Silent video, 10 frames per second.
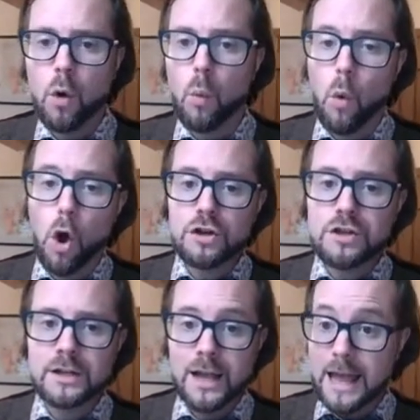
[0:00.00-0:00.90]

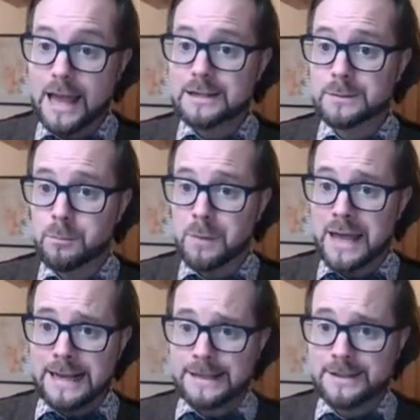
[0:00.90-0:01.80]
what it
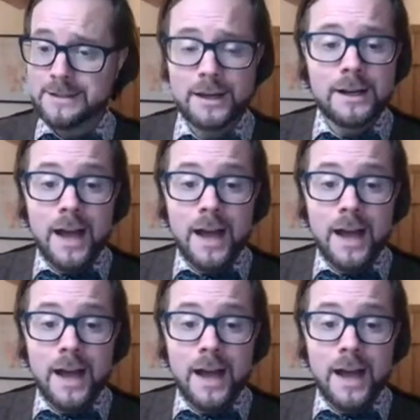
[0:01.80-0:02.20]
means.